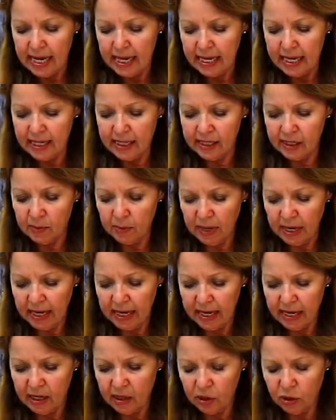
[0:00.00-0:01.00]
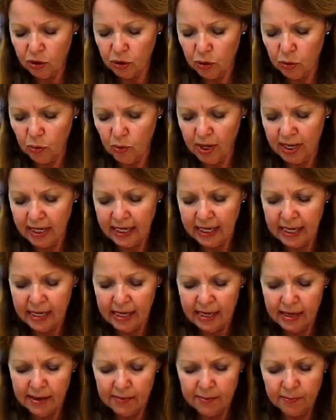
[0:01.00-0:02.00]
is my
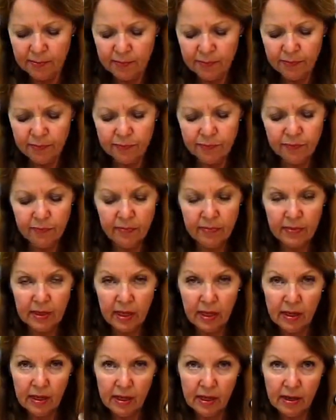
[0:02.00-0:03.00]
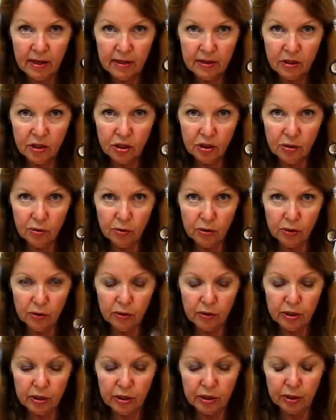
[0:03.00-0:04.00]
twenty
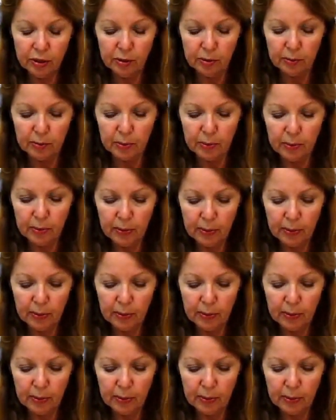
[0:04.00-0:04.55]
jeweler's loop.